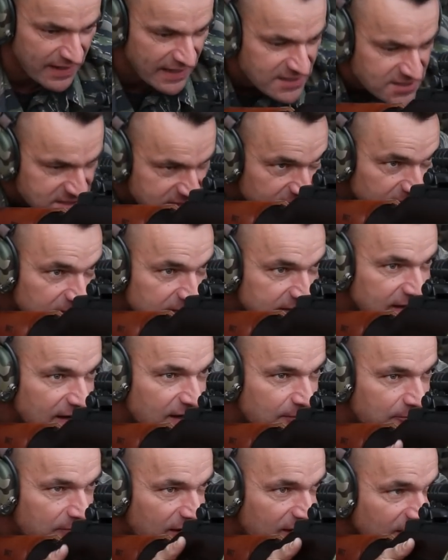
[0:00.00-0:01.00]
basically
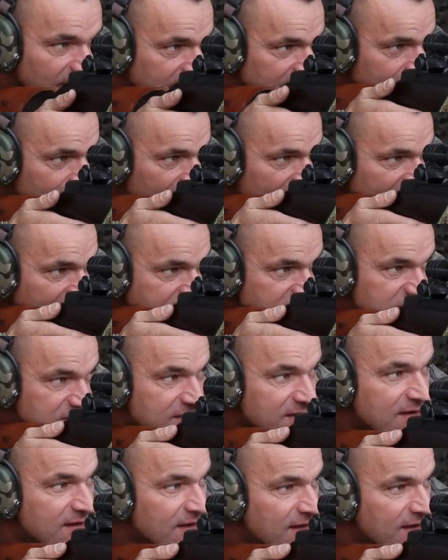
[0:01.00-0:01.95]
a monkey wrench